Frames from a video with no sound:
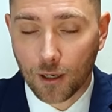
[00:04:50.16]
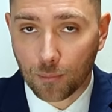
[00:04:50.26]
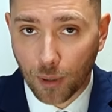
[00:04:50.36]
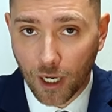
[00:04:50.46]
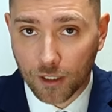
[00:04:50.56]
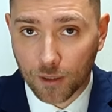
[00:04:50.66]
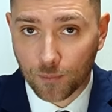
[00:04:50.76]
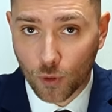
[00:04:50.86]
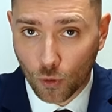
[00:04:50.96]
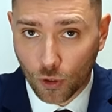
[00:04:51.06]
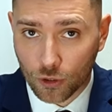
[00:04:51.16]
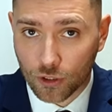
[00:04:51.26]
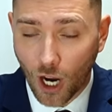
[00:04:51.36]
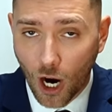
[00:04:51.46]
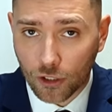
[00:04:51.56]
But to her
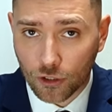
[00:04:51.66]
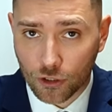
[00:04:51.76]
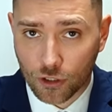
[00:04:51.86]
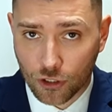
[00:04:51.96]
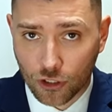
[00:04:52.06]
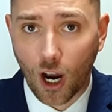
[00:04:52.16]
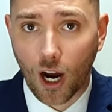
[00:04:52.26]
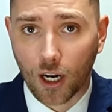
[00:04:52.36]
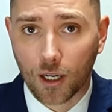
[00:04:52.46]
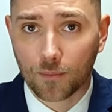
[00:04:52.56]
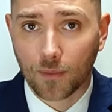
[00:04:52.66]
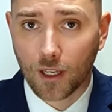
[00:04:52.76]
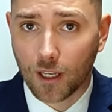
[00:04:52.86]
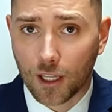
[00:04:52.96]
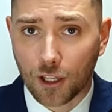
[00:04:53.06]
doctor's shock,
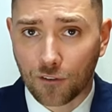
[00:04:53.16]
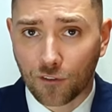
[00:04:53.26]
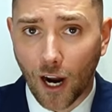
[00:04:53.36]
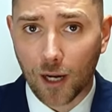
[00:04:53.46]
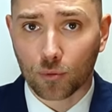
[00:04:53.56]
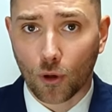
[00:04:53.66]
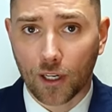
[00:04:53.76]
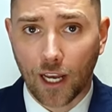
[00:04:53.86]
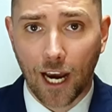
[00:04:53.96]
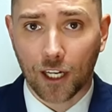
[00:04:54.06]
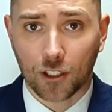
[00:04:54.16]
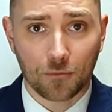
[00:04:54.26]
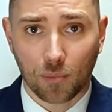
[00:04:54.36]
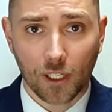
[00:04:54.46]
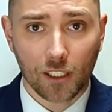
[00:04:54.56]
the fibroid had
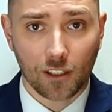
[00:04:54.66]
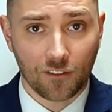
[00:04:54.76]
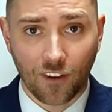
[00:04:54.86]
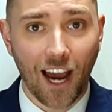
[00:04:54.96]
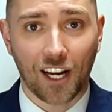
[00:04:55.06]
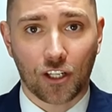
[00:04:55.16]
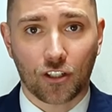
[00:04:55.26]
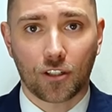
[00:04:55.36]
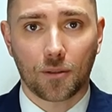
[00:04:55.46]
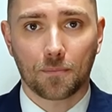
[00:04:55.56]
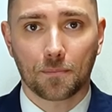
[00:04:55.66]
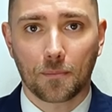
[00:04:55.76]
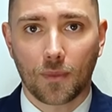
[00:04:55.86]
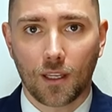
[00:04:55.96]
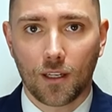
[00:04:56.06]
completely vanished.
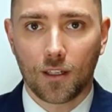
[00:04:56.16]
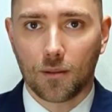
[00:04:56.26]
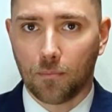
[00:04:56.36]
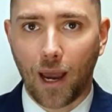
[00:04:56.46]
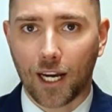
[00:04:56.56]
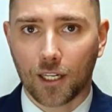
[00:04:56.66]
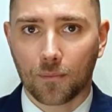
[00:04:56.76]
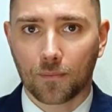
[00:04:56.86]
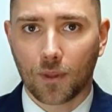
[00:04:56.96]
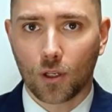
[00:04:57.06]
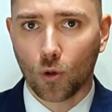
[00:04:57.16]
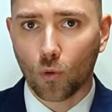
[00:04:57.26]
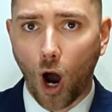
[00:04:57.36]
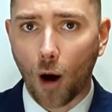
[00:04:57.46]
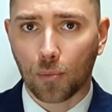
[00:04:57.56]
"Madam,
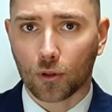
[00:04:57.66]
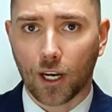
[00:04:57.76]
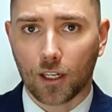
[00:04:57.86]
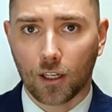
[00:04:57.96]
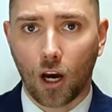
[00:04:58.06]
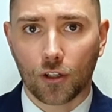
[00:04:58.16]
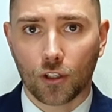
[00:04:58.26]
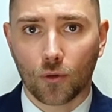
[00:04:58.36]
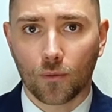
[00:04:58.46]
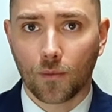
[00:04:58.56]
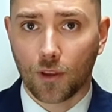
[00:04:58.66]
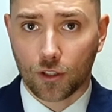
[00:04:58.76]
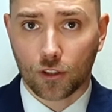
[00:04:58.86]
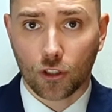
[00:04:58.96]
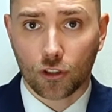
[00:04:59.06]
who operated on you?" the
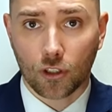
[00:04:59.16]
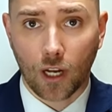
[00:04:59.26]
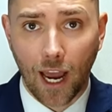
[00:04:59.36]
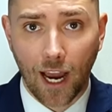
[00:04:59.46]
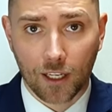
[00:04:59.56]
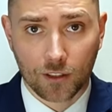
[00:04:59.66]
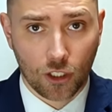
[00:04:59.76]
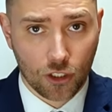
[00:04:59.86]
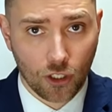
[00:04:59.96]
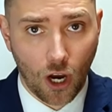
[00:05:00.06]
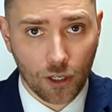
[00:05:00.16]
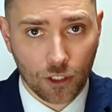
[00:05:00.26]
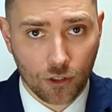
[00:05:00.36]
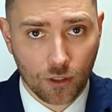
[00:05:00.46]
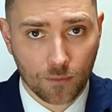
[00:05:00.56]
surgeon asked,
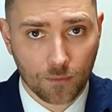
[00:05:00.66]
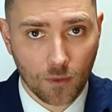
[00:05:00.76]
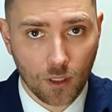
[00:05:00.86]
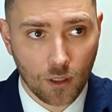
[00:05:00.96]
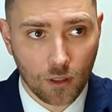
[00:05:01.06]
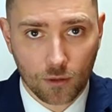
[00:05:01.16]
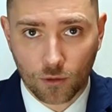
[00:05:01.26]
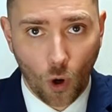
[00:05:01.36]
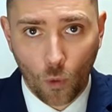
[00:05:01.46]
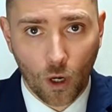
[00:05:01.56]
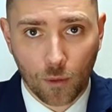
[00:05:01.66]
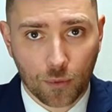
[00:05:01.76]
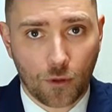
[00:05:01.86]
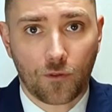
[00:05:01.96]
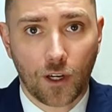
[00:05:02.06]
astonished. "No one,
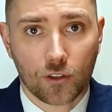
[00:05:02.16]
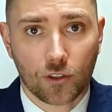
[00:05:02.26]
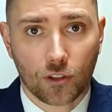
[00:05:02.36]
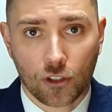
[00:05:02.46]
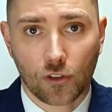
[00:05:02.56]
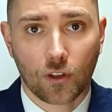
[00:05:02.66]
Professor," she